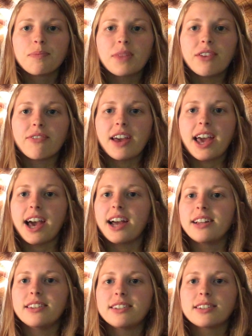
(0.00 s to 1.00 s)
if I
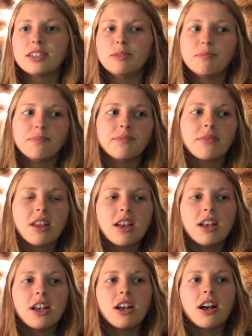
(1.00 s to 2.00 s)
had some
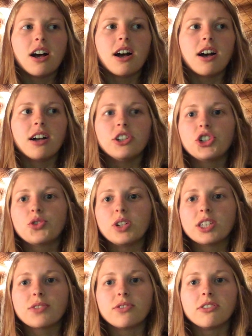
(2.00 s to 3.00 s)

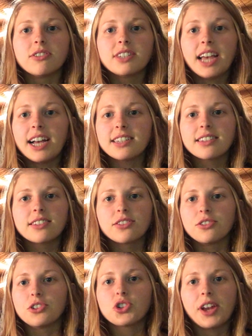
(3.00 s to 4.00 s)
stressful tests
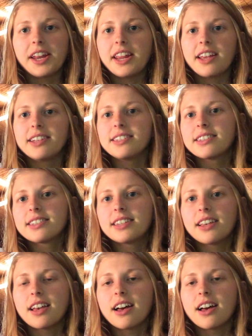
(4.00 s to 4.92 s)
or trainings,